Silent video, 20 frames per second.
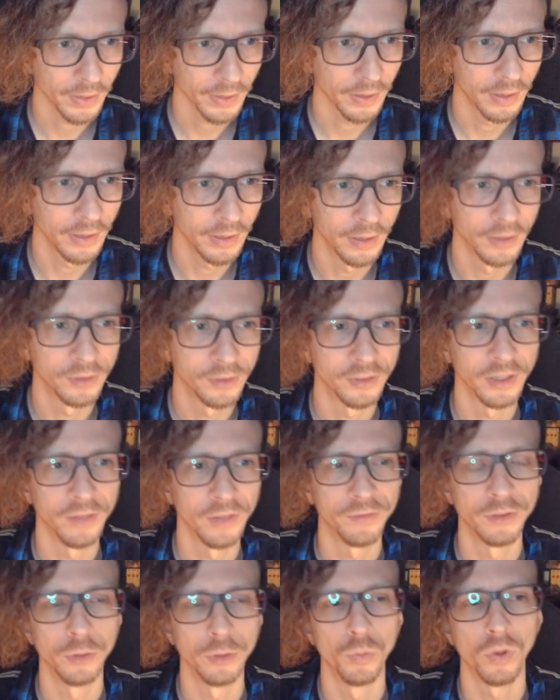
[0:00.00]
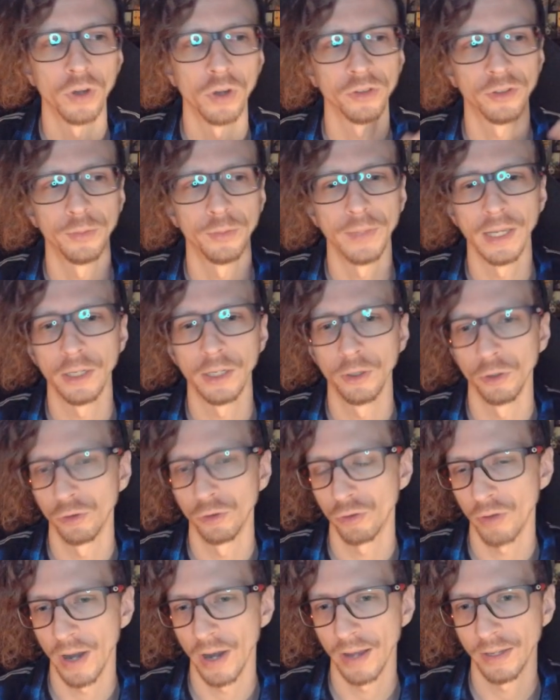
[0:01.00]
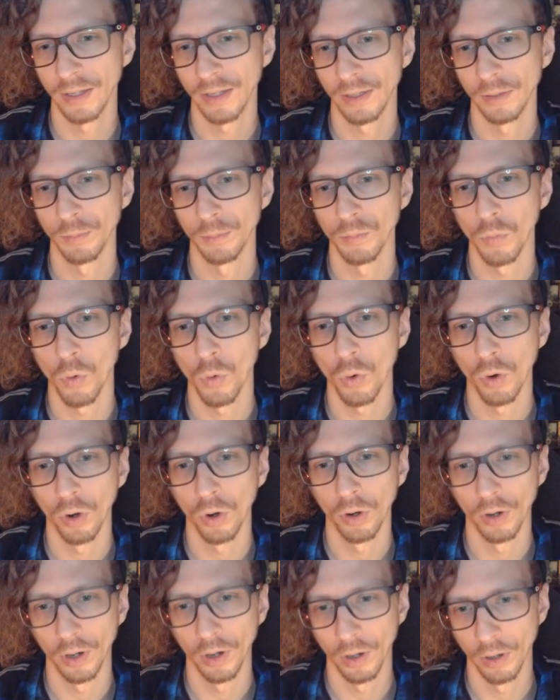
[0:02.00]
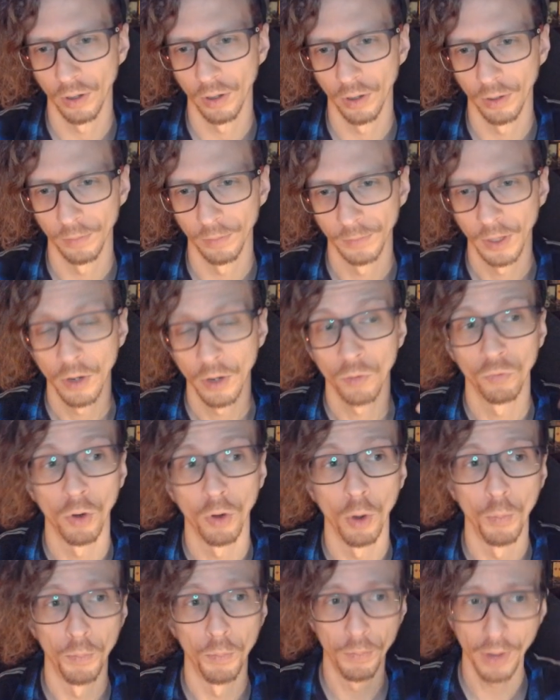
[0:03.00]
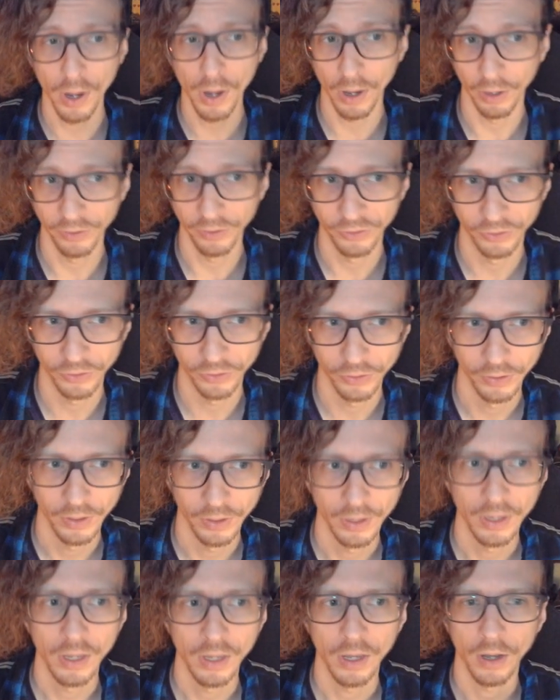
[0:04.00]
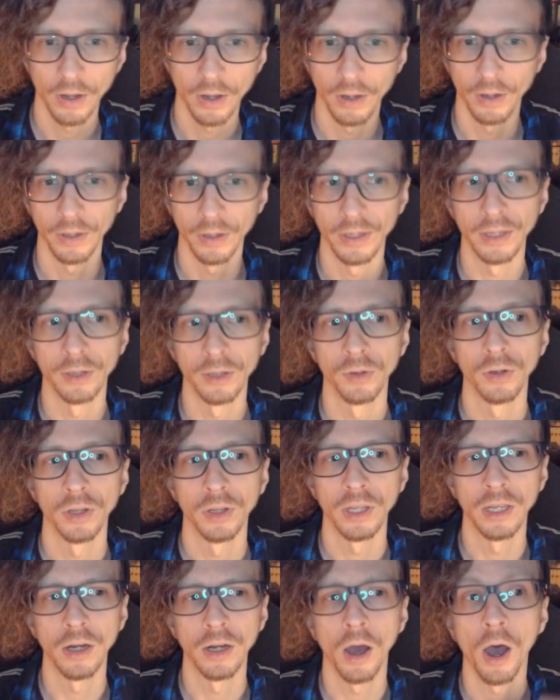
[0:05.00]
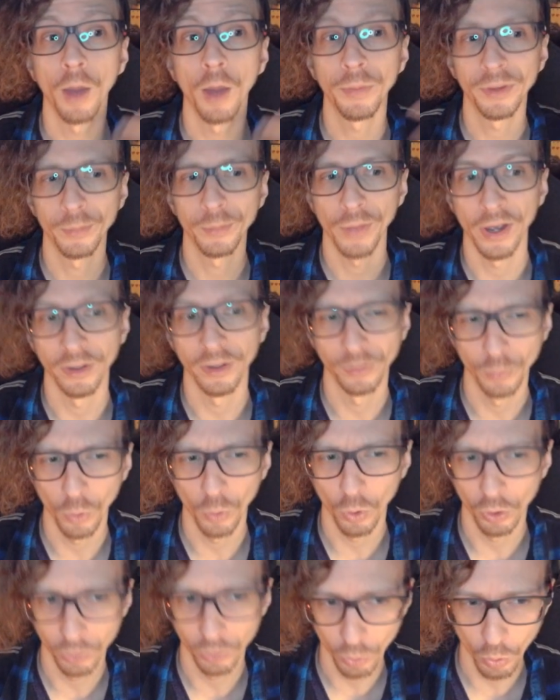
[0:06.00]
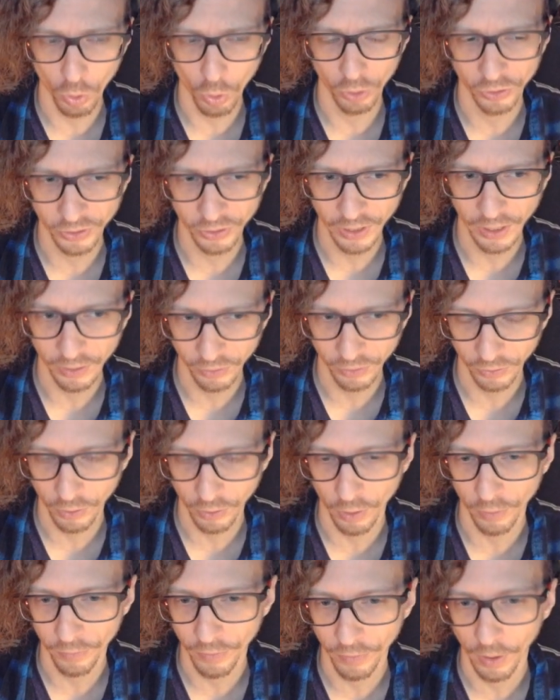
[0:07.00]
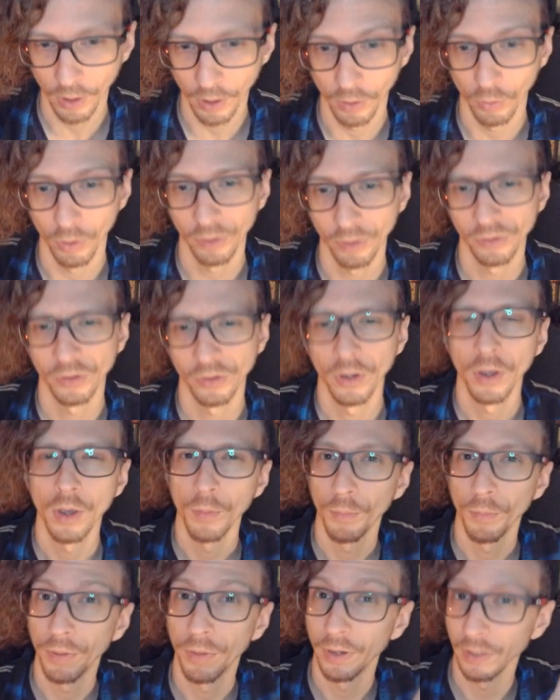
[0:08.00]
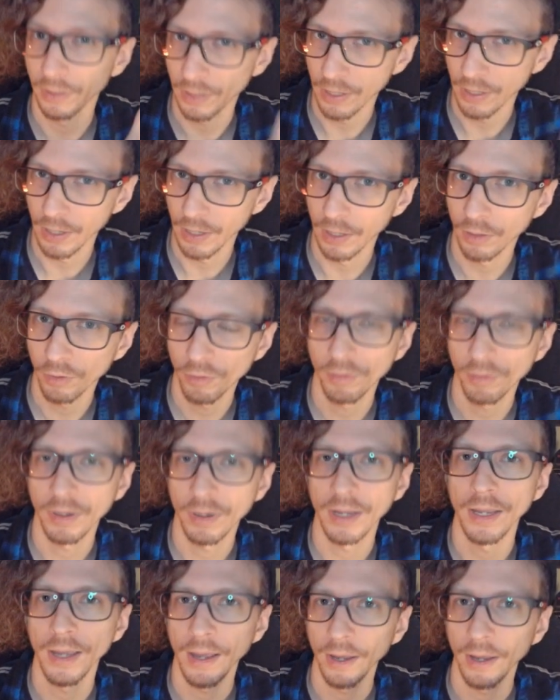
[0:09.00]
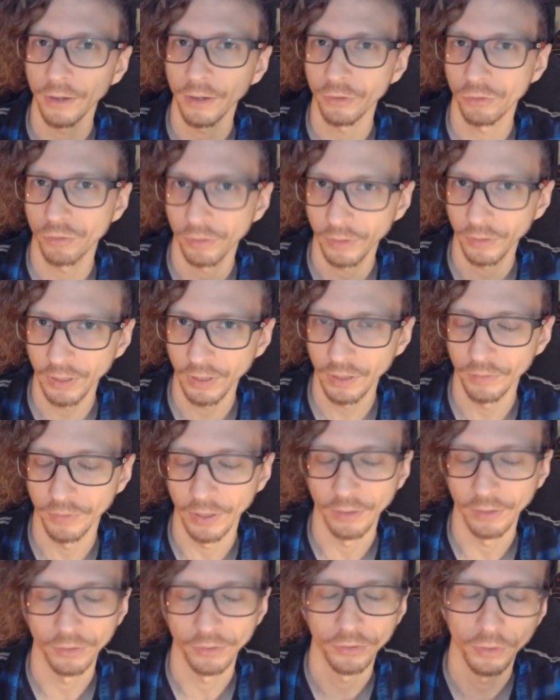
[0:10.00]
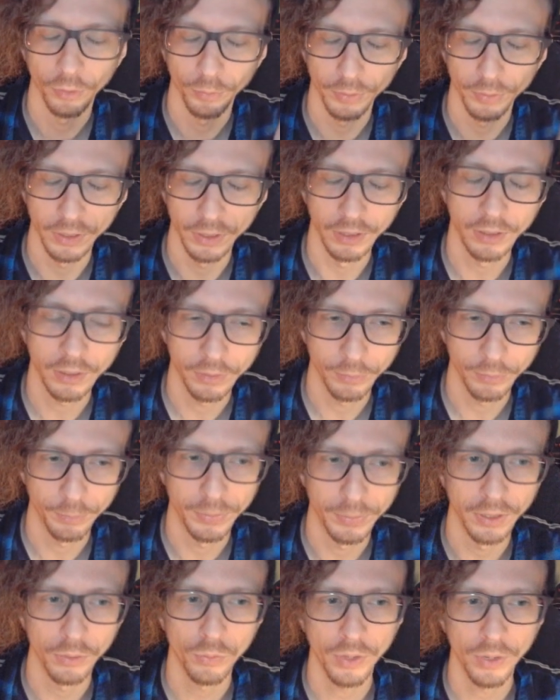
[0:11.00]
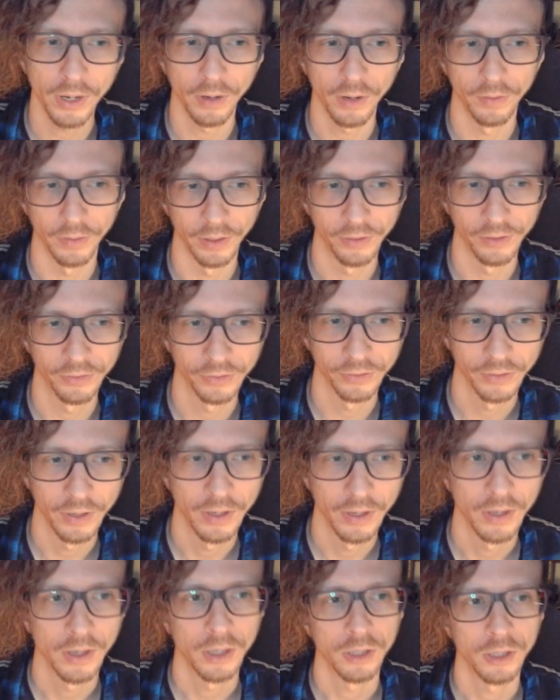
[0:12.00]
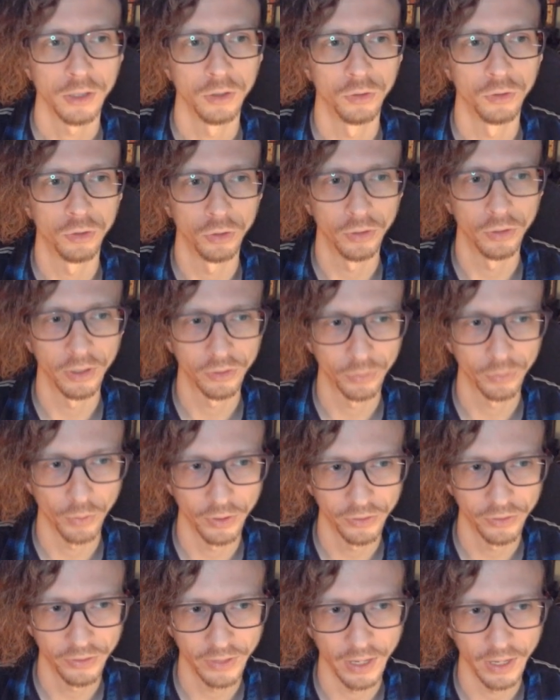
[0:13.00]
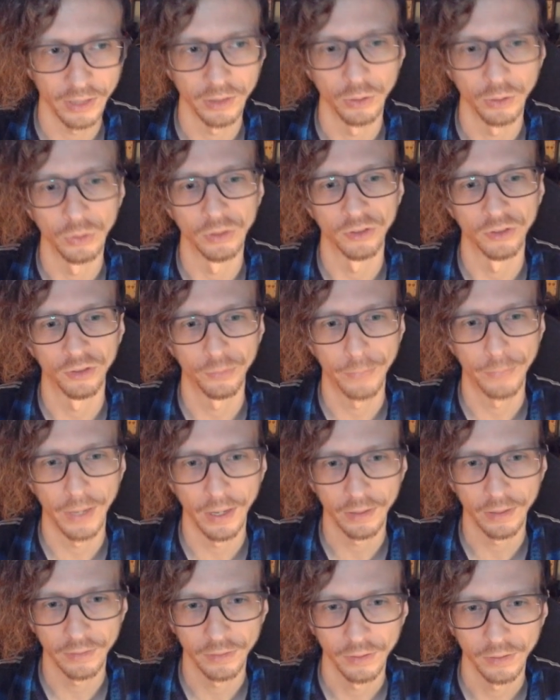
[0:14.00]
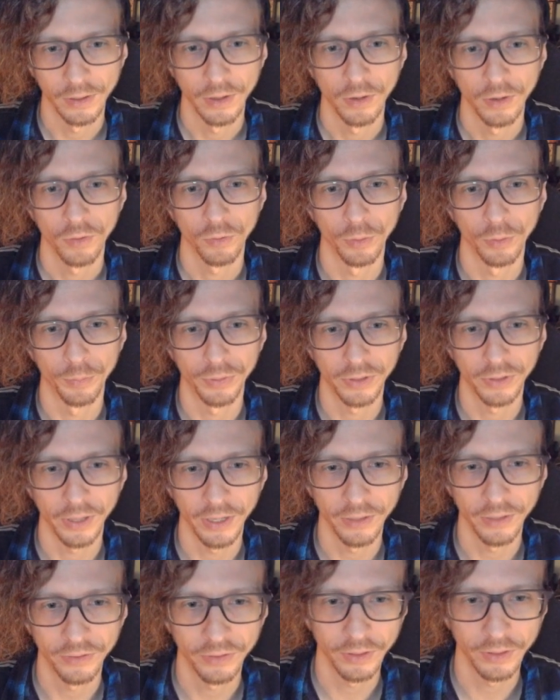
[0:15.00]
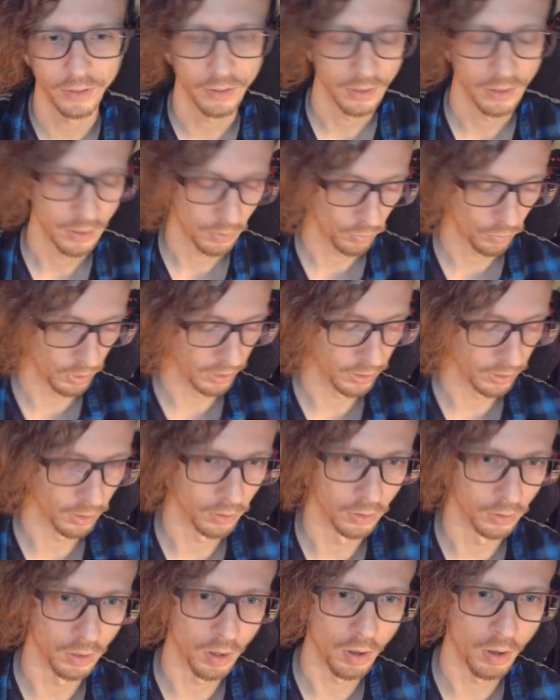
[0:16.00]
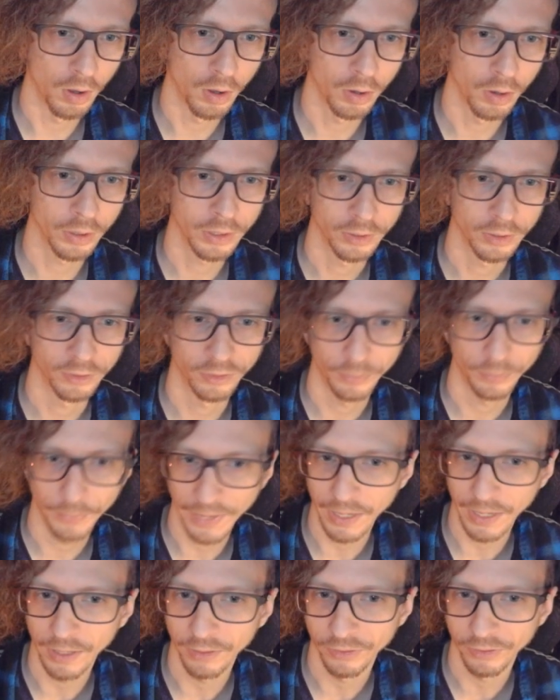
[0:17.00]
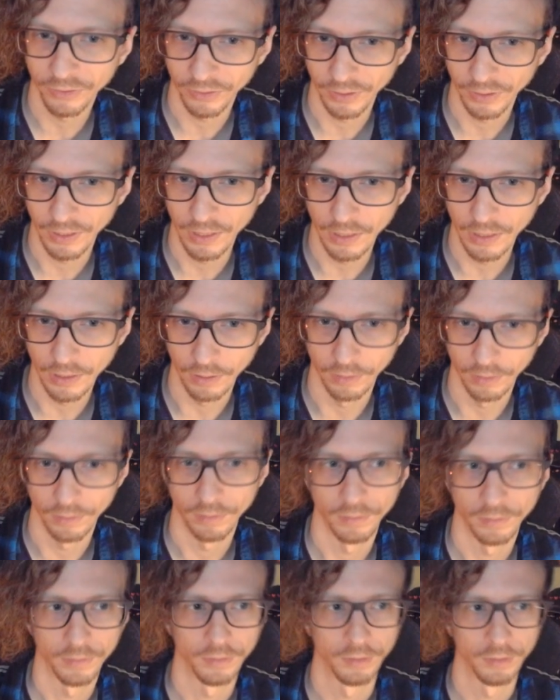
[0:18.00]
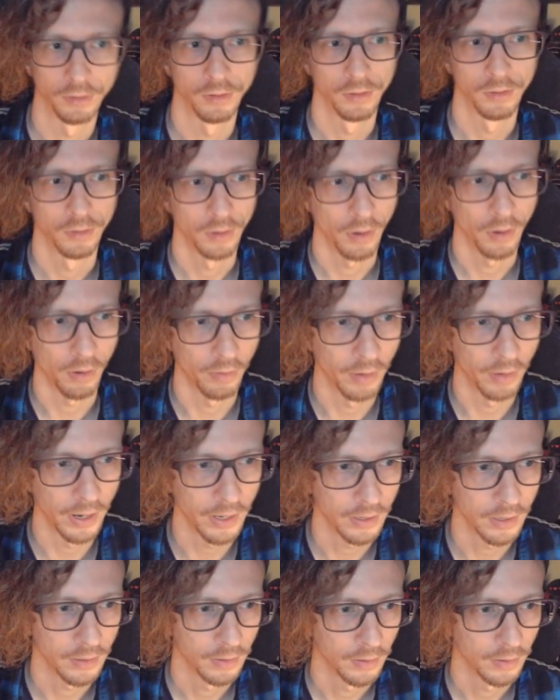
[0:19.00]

is if you want to make your tracking more uh, robust uh, and and optimize more towards Kickstarter followers, but it can create extra lead events. So be be aware of this. You do this once again. You inspect, replace it with log space in. All right.